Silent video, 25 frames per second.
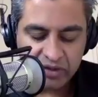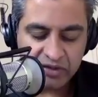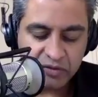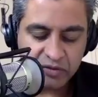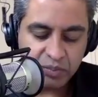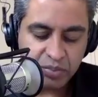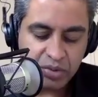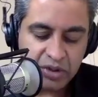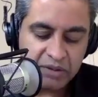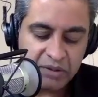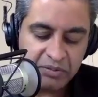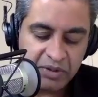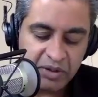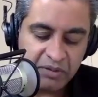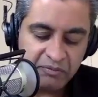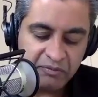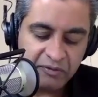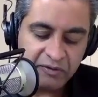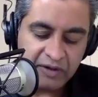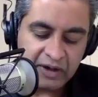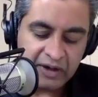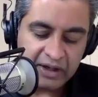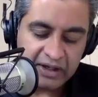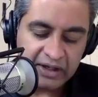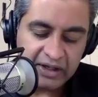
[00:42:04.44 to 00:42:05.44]
one of these
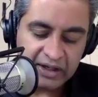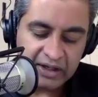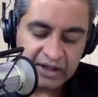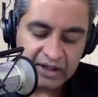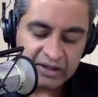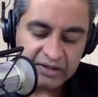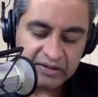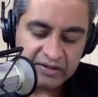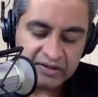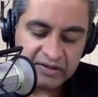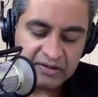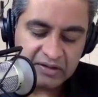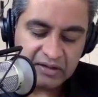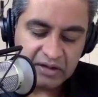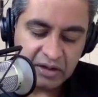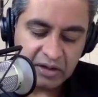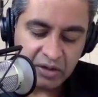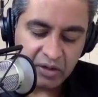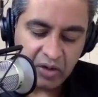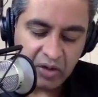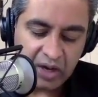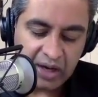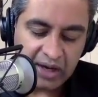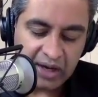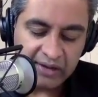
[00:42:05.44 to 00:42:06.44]
premium
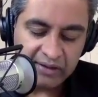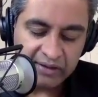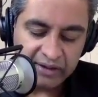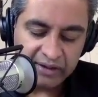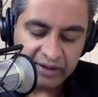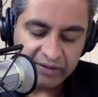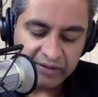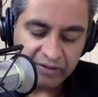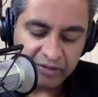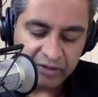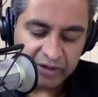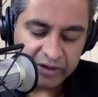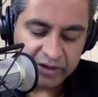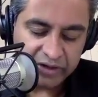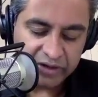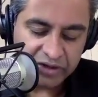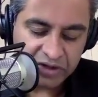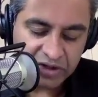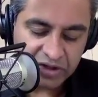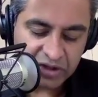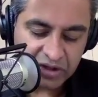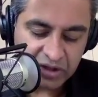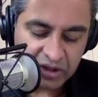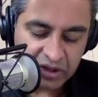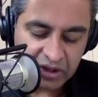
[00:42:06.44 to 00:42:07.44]
finance, you know, high
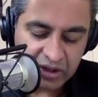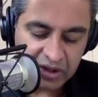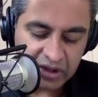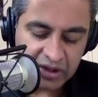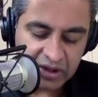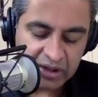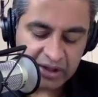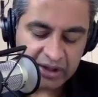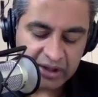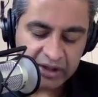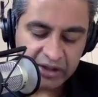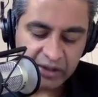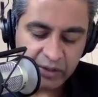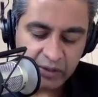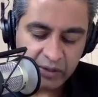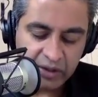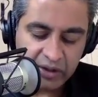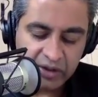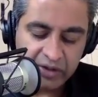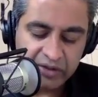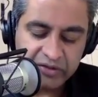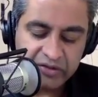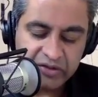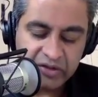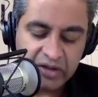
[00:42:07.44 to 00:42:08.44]
leverage uh,
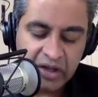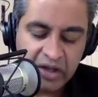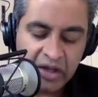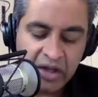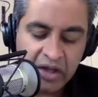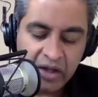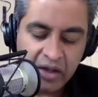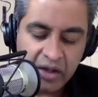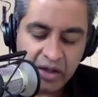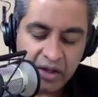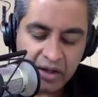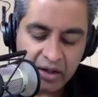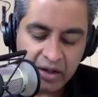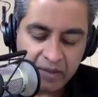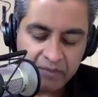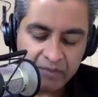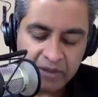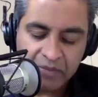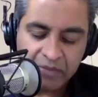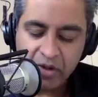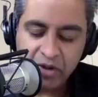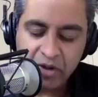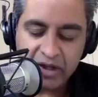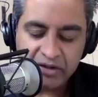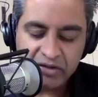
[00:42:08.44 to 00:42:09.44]
IULs.
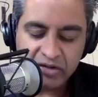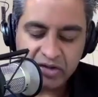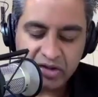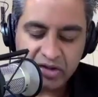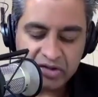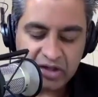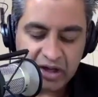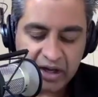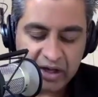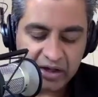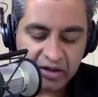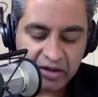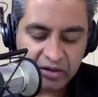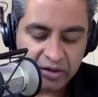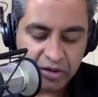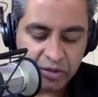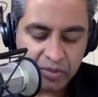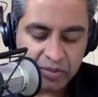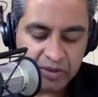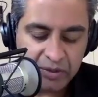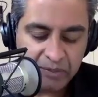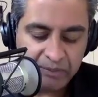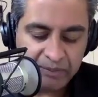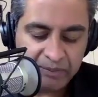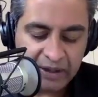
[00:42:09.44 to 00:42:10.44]
Um, maybe you guys could
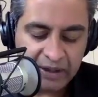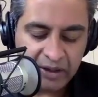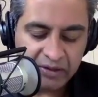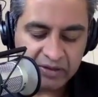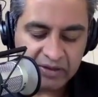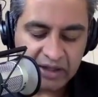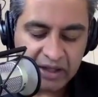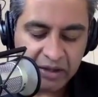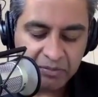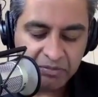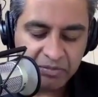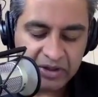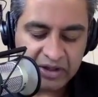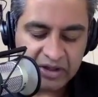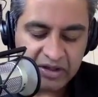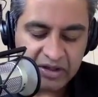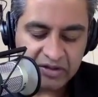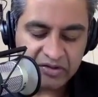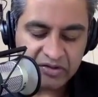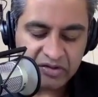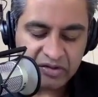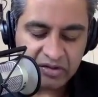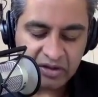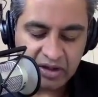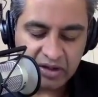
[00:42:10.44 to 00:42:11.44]
talk a little bit about that
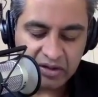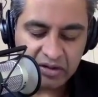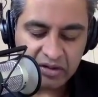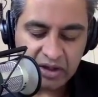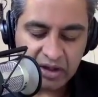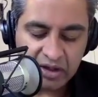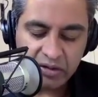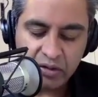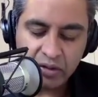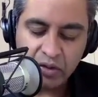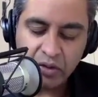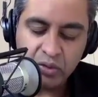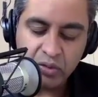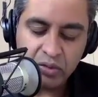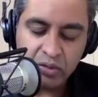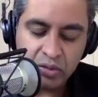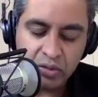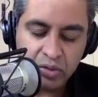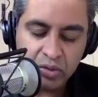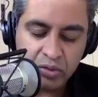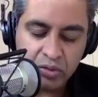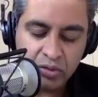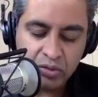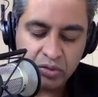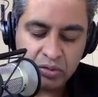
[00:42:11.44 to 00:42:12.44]
because and and
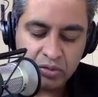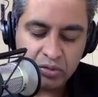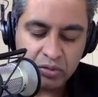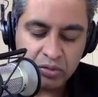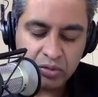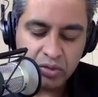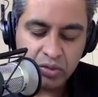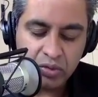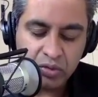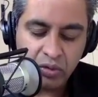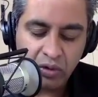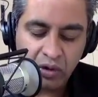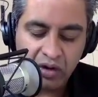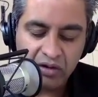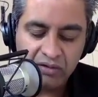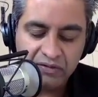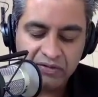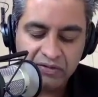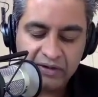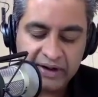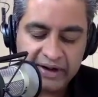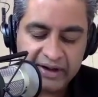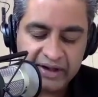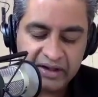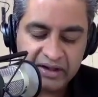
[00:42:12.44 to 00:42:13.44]
who who who
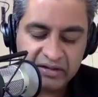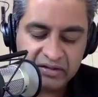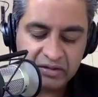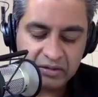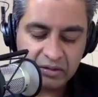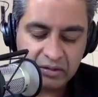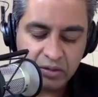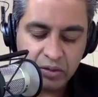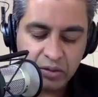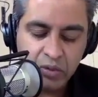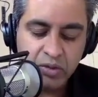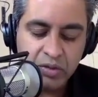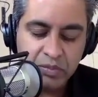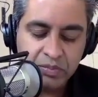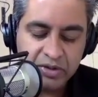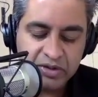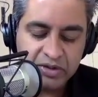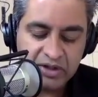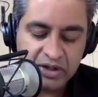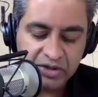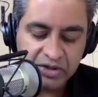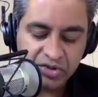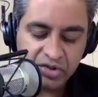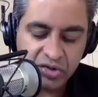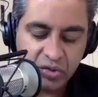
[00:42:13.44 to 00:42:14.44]
qualifies, who
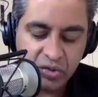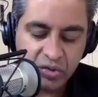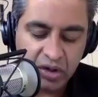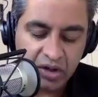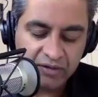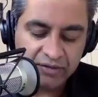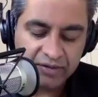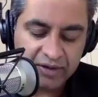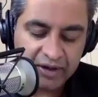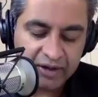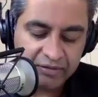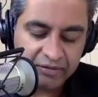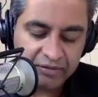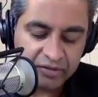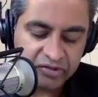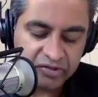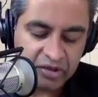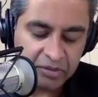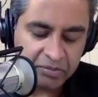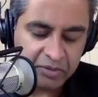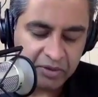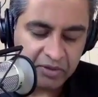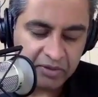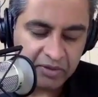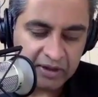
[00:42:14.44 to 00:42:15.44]
would potentially
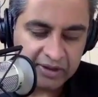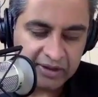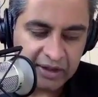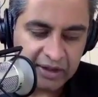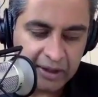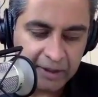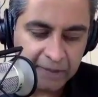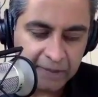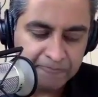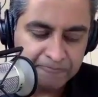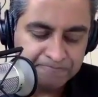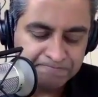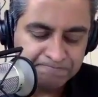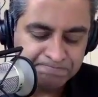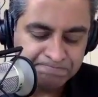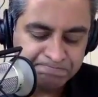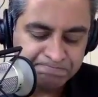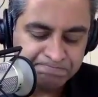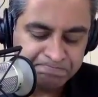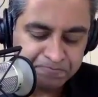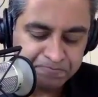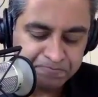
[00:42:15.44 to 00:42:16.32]
qualify for something like that.